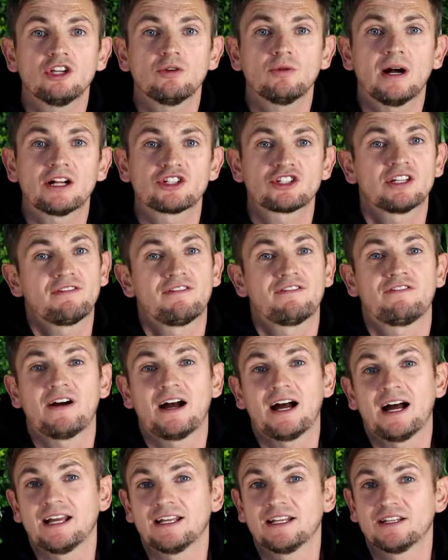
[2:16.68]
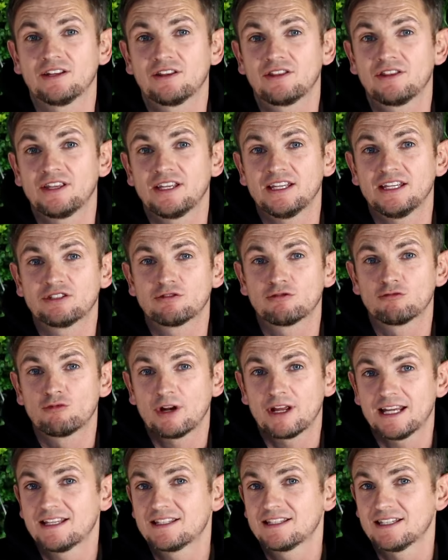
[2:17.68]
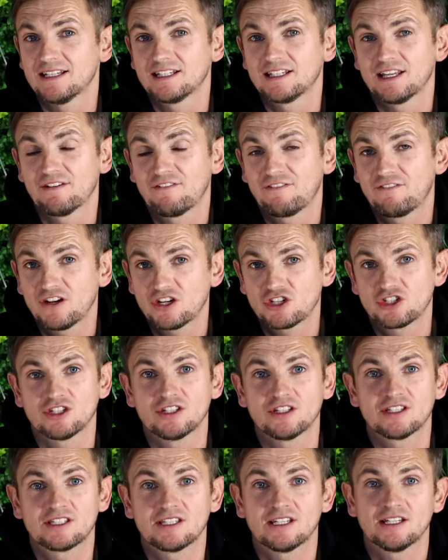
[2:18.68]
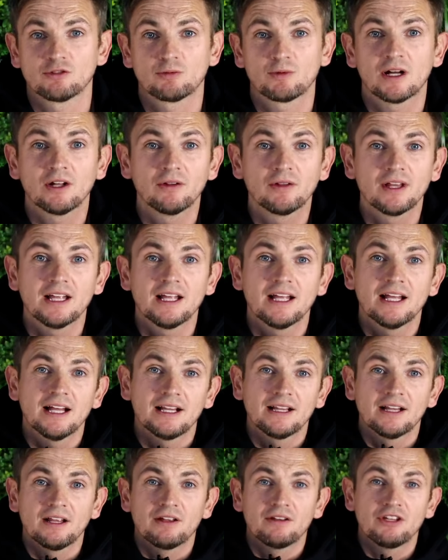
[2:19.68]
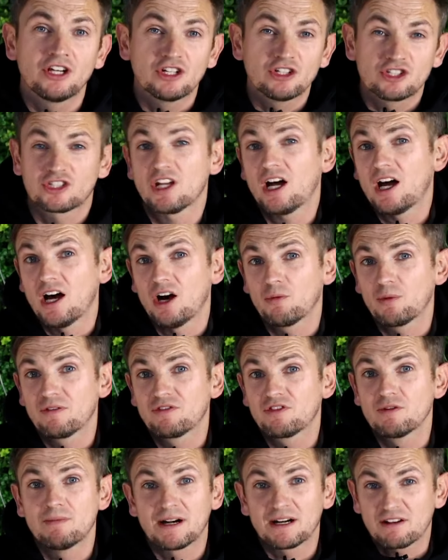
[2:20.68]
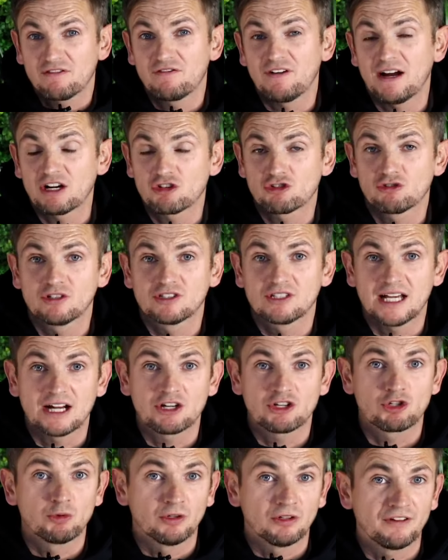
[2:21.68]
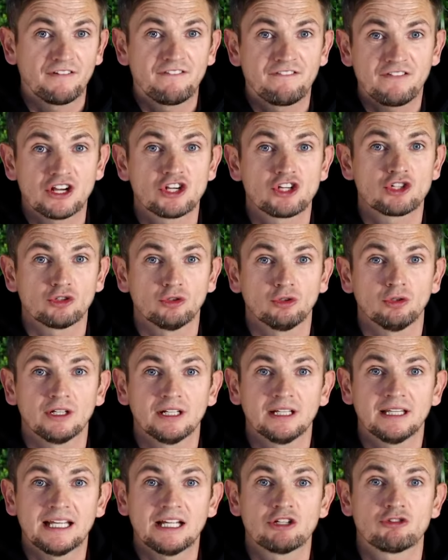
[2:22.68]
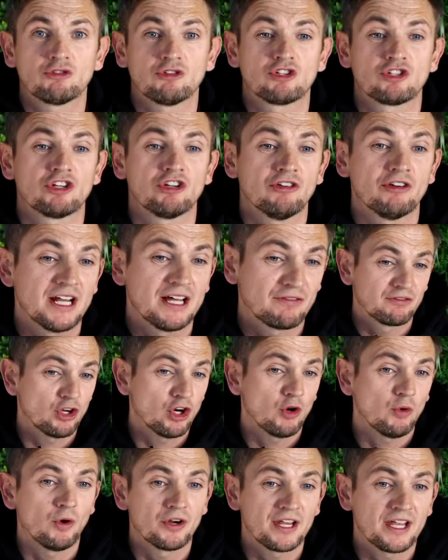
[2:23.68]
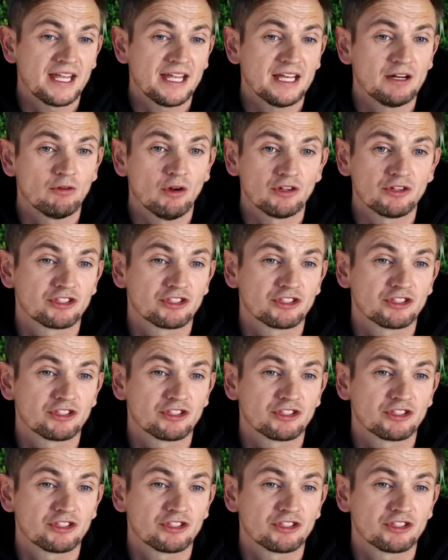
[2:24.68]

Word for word: do you actually find these rated efficiencies? Well, you could start with the manufacturer's actual official literature, and I've got one here